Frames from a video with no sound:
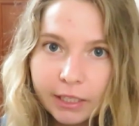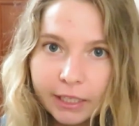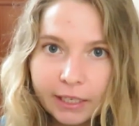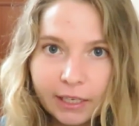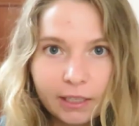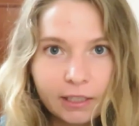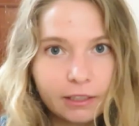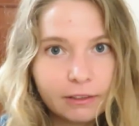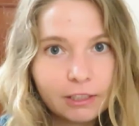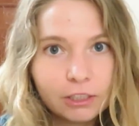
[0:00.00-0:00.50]

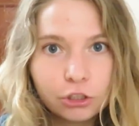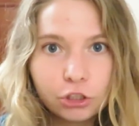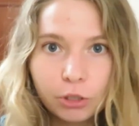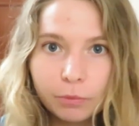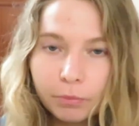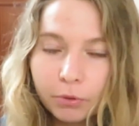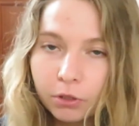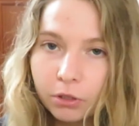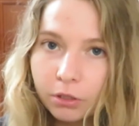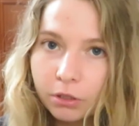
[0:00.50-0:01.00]
Like I like the
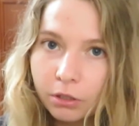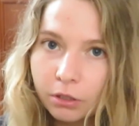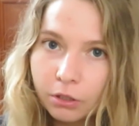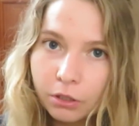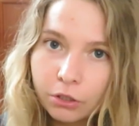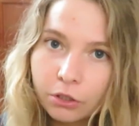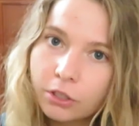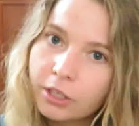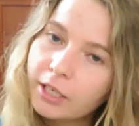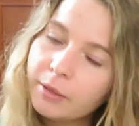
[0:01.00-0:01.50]
triple
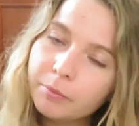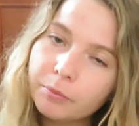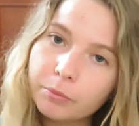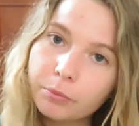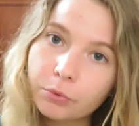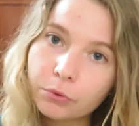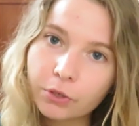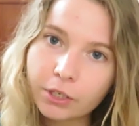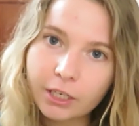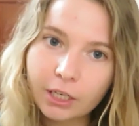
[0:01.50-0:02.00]

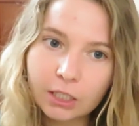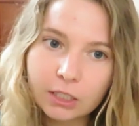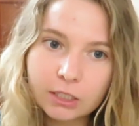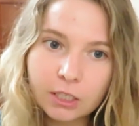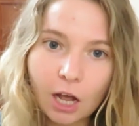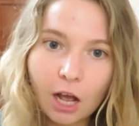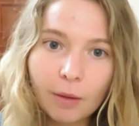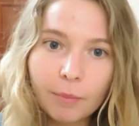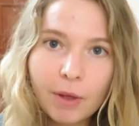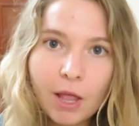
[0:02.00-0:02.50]
cream brie on
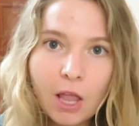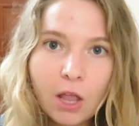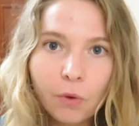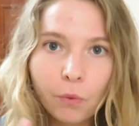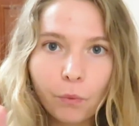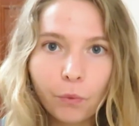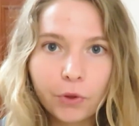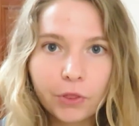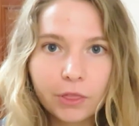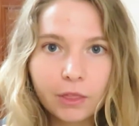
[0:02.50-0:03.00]
top
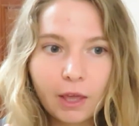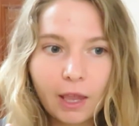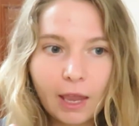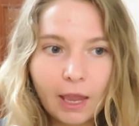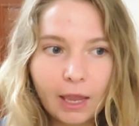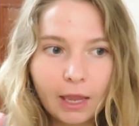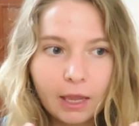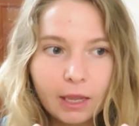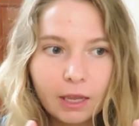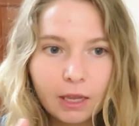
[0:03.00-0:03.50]
with
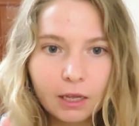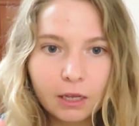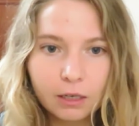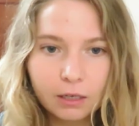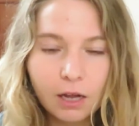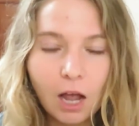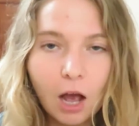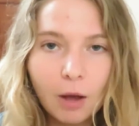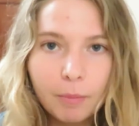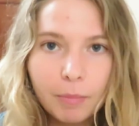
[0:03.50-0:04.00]

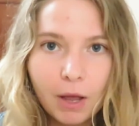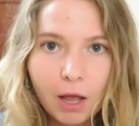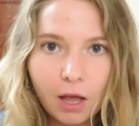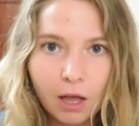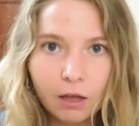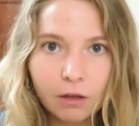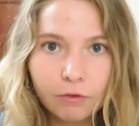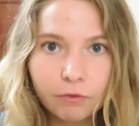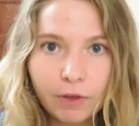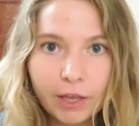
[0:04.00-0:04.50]
a cup
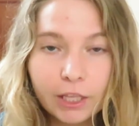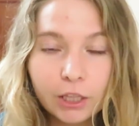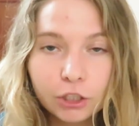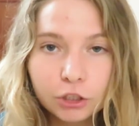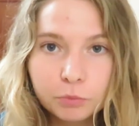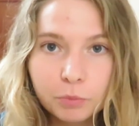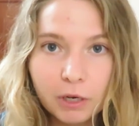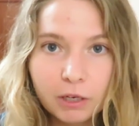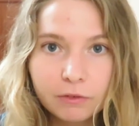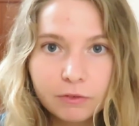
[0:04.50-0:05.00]
of
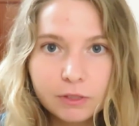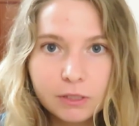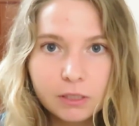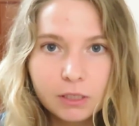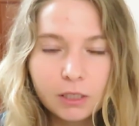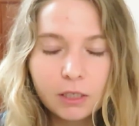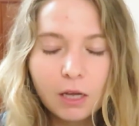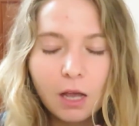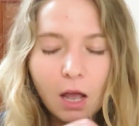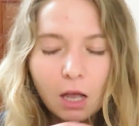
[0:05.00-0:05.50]
English
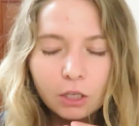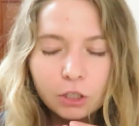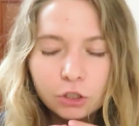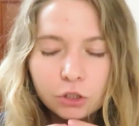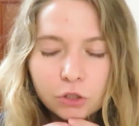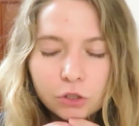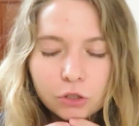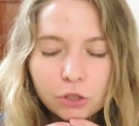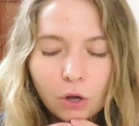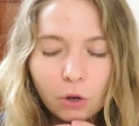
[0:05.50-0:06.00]
breakfast tea.
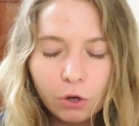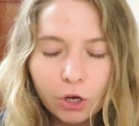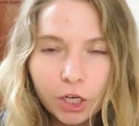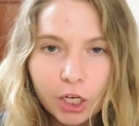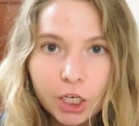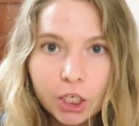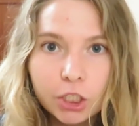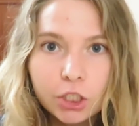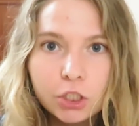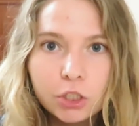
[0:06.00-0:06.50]
So
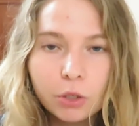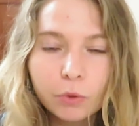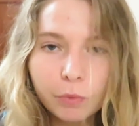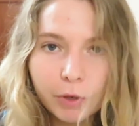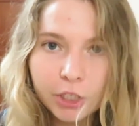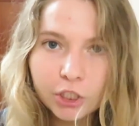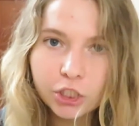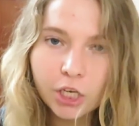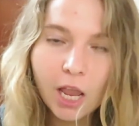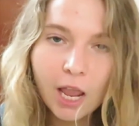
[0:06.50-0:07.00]
good. It is so
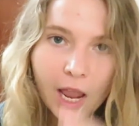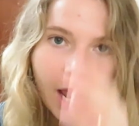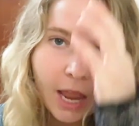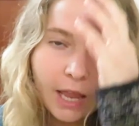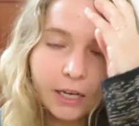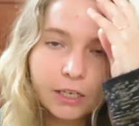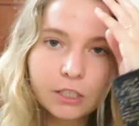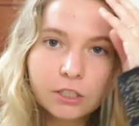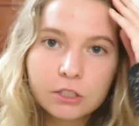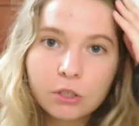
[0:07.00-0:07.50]
rich.
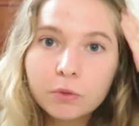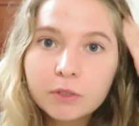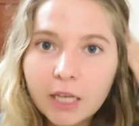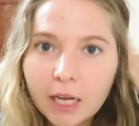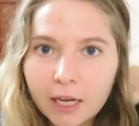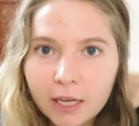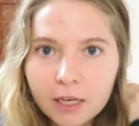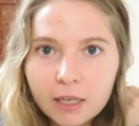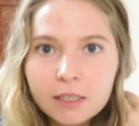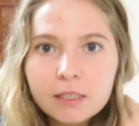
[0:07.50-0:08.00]
It is so
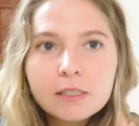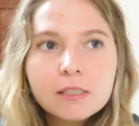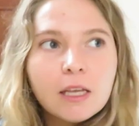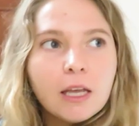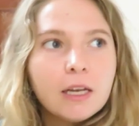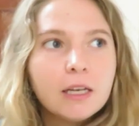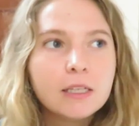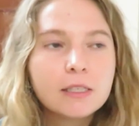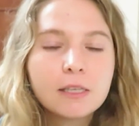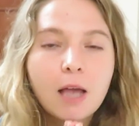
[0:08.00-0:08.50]
decadent,
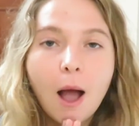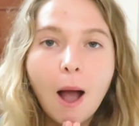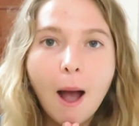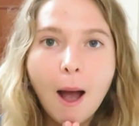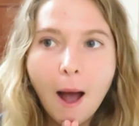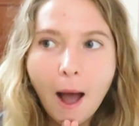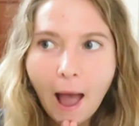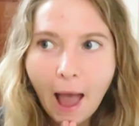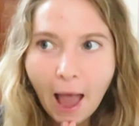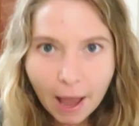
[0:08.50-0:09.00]
and it's
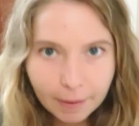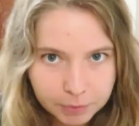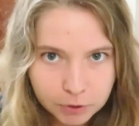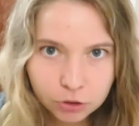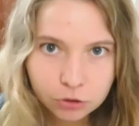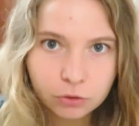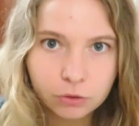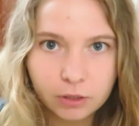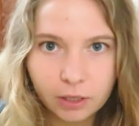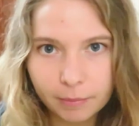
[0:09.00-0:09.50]

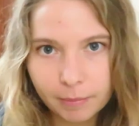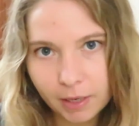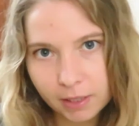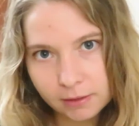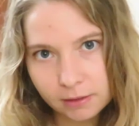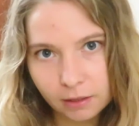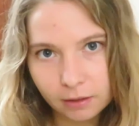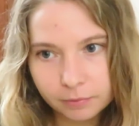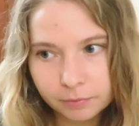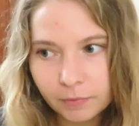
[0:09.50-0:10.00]
absolutely
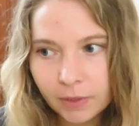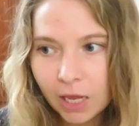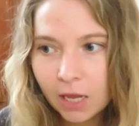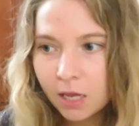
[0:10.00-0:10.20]
amazing.